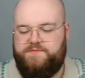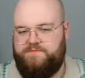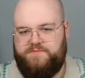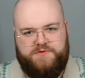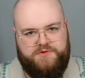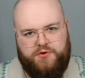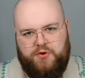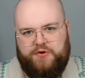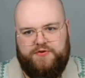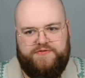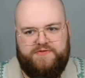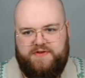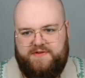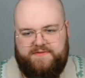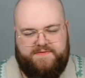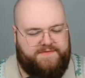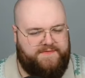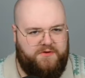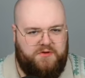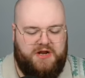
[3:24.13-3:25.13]
Of course,
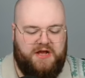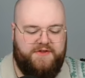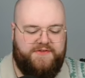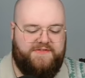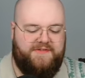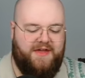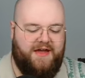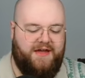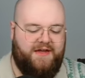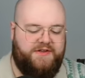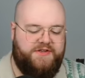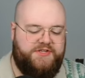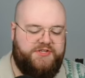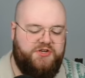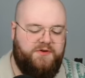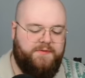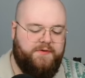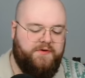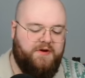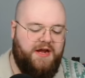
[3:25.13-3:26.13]
Fuelos.
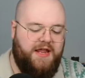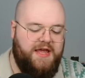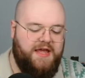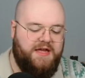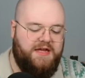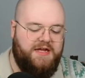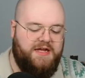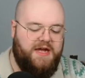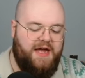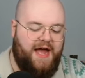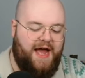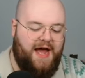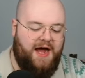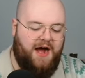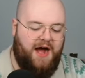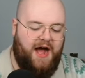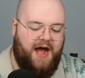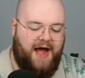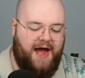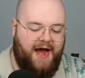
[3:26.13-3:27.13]
2 Perilia.
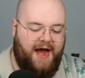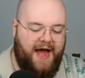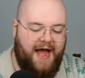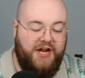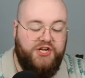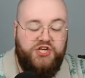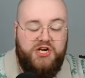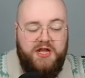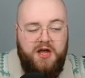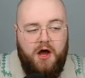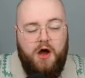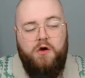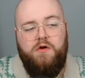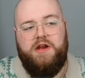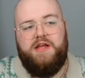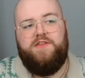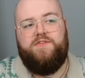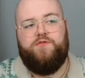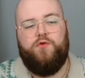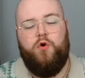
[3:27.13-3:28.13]
I actually
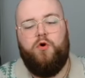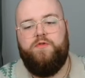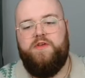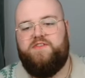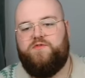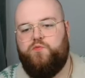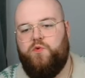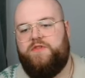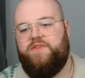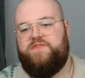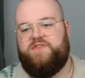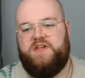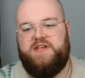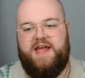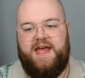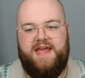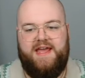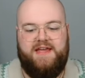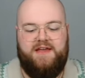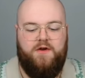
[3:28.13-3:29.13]
only saw this once
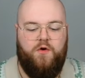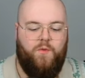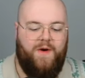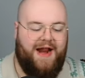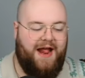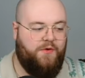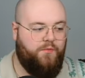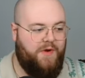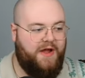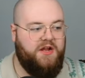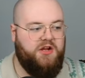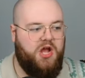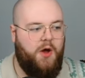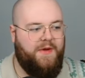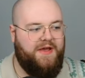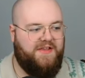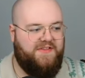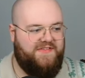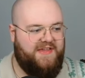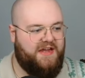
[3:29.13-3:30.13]
today when
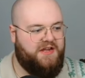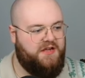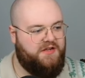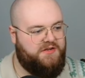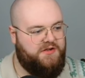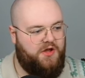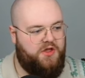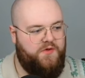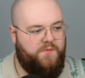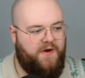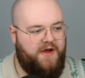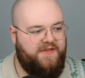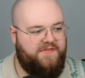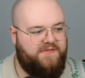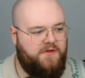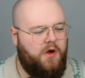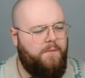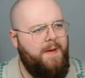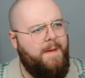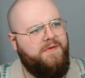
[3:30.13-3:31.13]
going second.
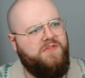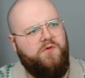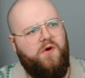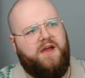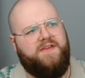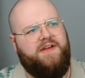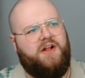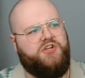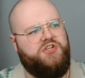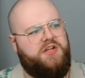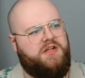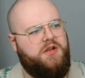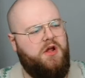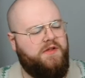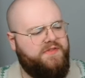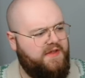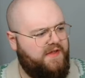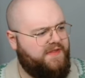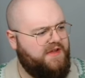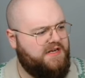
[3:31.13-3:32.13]
Otherwise, or maybe twice actually. No,
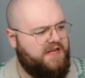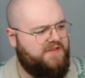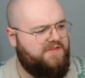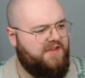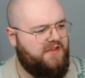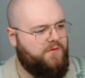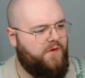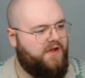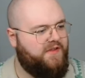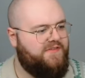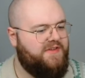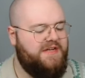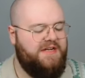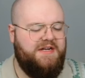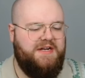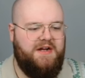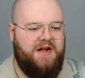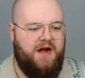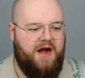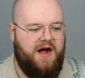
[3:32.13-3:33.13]
I think I did see it twice.
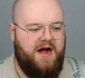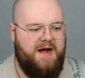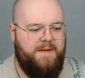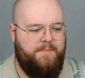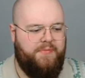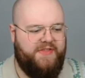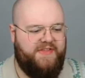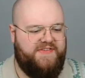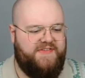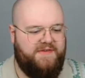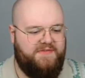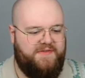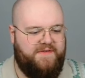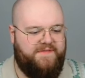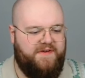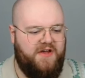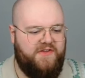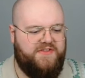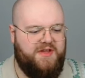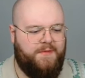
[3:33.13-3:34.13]
But the
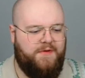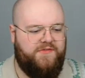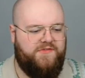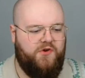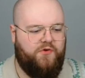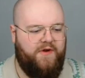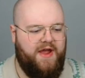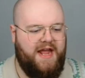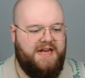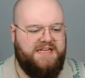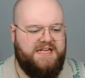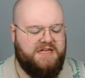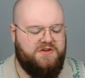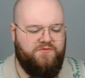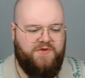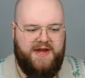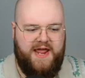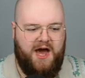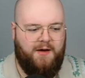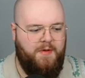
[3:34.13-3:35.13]
first time I saw it, it
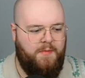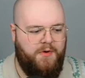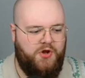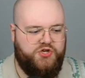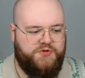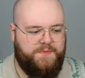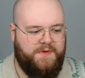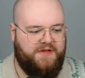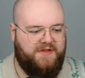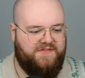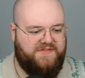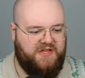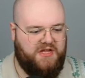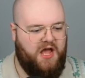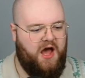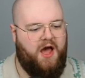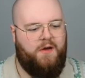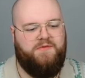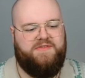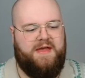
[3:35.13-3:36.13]
didn't really help me much because the
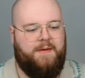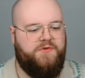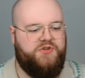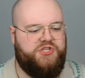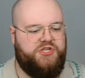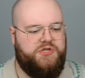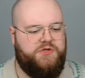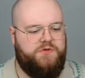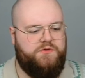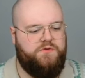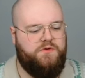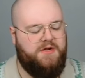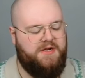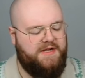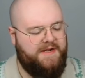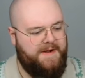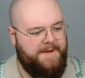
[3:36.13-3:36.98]
guy was able to...